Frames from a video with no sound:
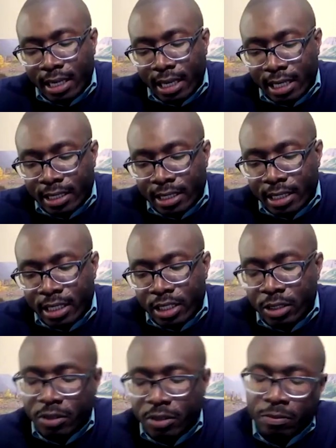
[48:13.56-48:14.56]
gasoline, in
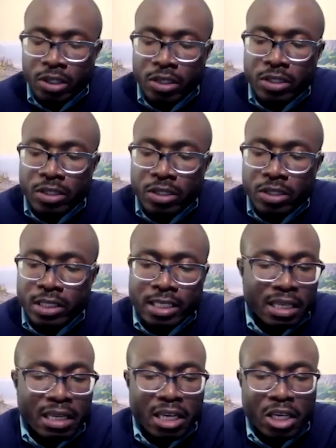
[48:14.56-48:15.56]
terms of producing,
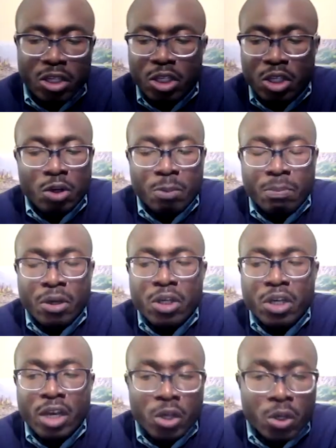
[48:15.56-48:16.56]
say, you know, per
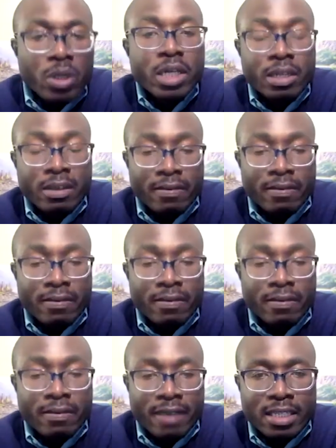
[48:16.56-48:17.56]
a unit of
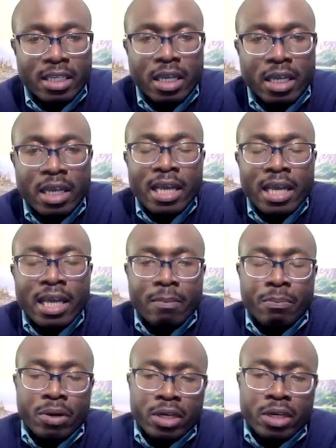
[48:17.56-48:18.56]
gasoline, the
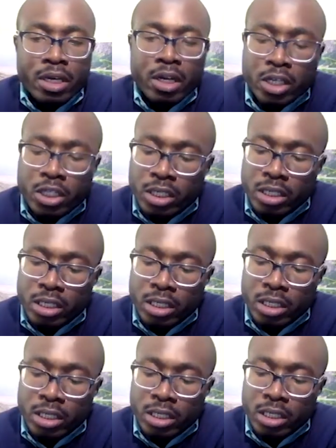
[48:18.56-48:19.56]

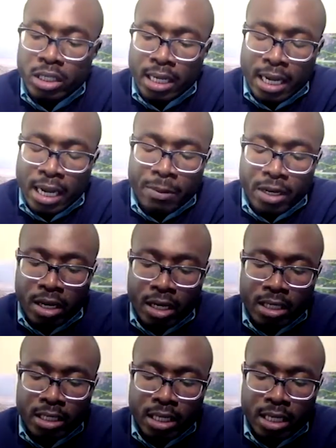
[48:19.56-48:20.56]
production carbon
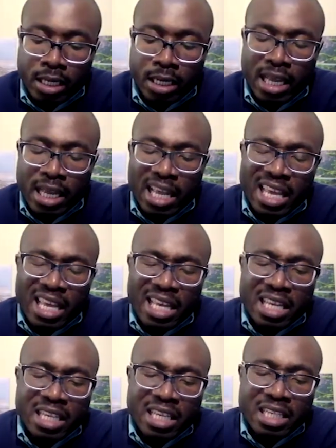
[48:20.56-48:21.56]
dioxide
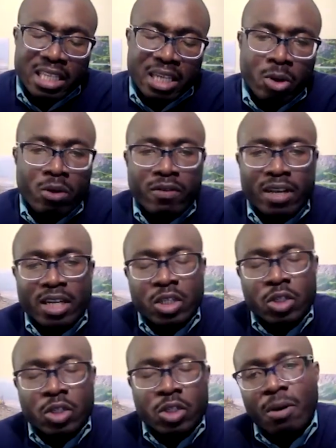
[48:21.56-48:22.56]
is equivalent
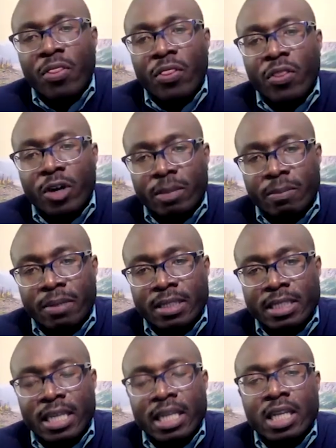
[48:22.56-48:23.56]
to about
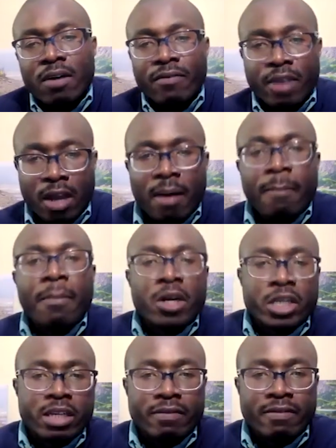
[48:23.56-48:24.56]
30% of the
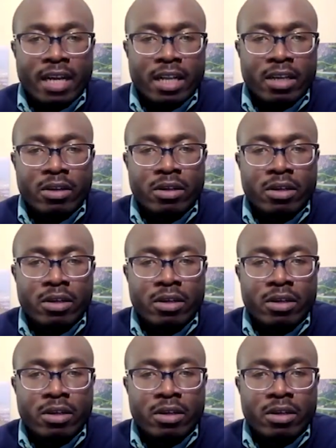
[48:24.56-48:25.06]
combustion value.